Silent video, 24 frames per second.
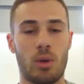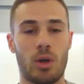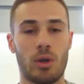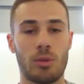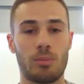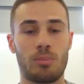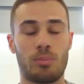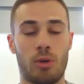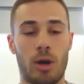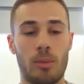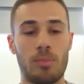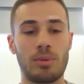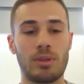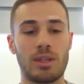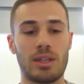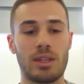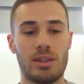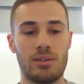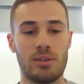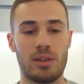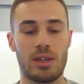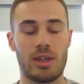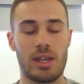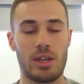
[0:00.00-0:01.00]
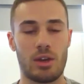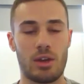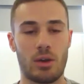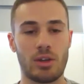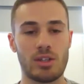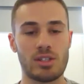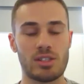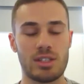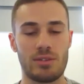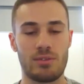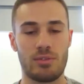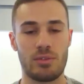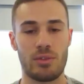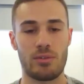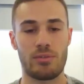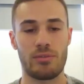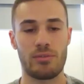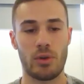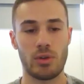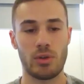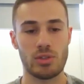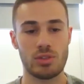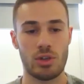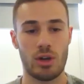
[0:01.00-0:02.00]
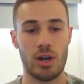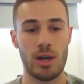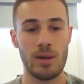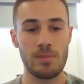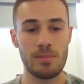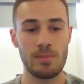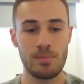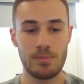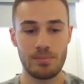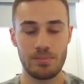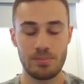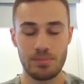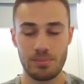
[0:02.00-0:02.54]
world properly and honestly for the first time.